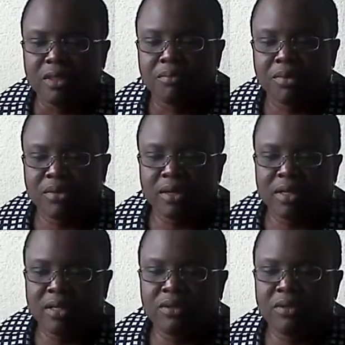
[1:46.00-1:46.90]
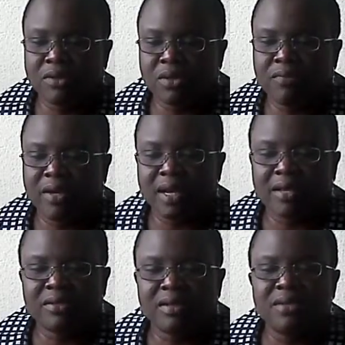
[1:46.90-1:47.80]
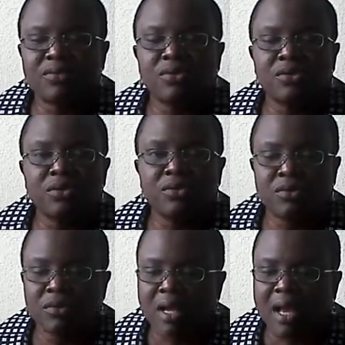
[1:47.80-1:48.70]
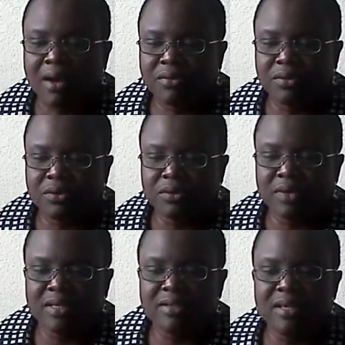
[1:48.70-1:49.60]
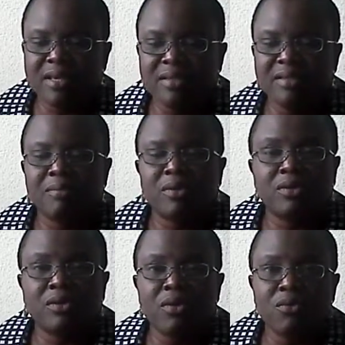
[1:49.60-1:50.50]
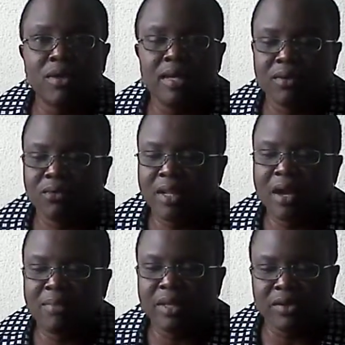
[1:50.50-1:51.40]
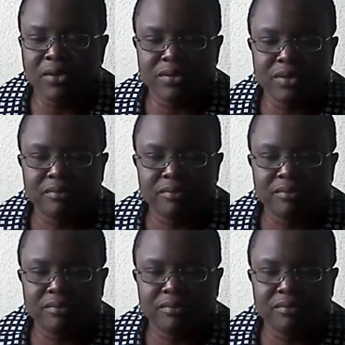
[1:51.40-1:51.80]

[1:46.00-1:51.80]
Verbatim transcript: But suddenly you discover that he's trying to show you how to do things the easy but wrong way without being caught.